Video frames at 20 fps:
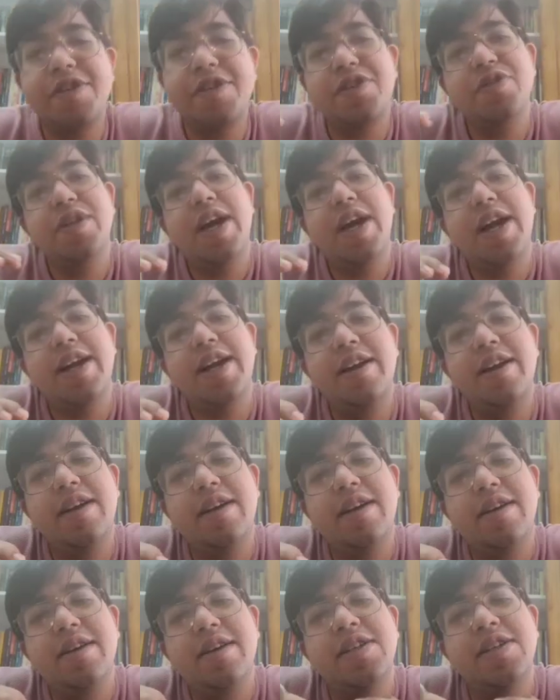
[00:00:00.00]
to
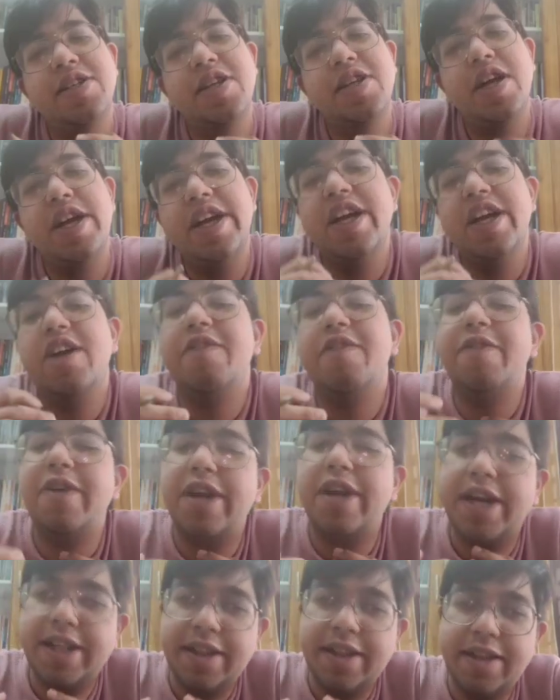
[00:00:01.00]
that study of
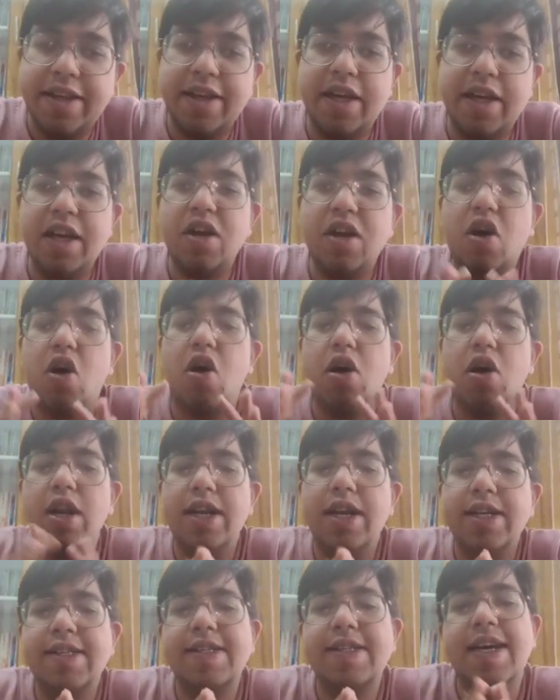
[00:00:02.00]
death in all
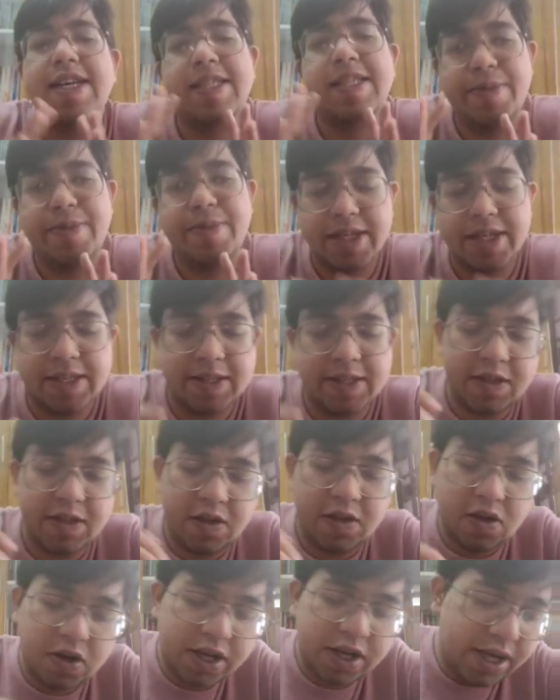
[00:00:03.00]
its aspects.
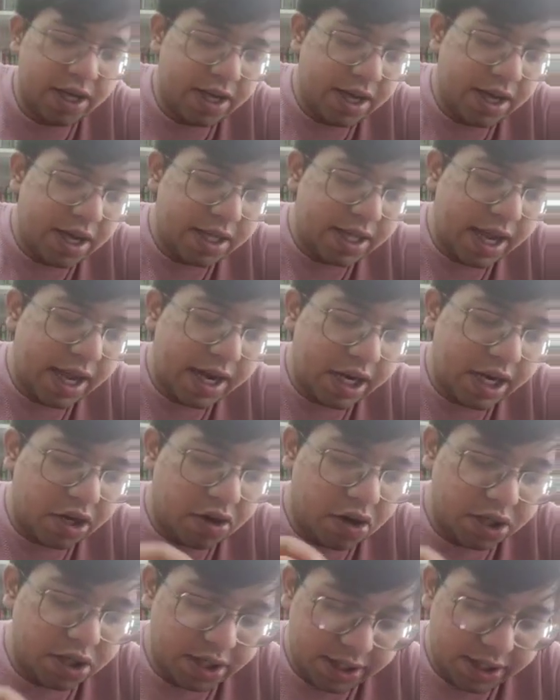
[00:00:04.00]
Okay, thanatology,